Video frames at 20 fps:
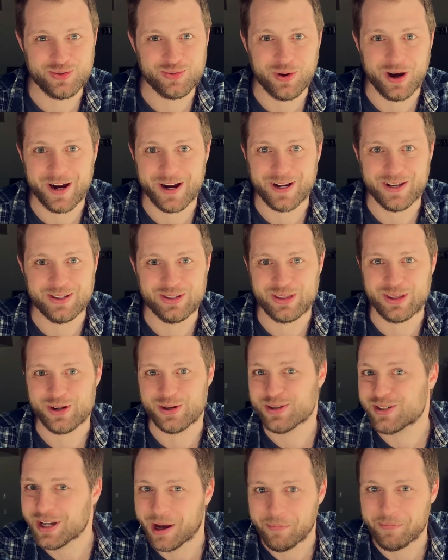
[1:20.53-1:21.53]
Why is there
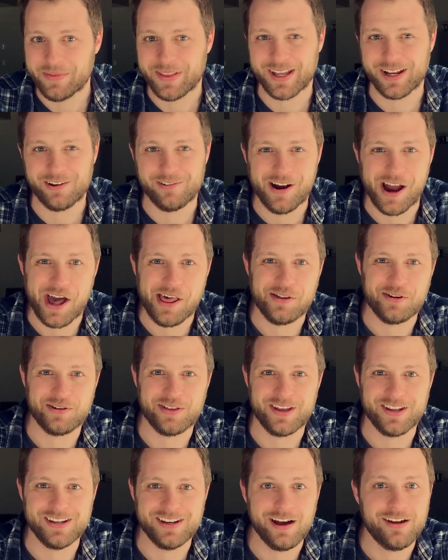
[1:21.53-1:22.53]
something rather
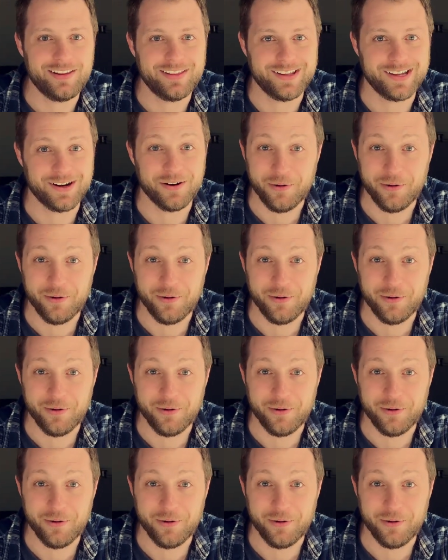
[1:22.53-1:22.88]
than nothing?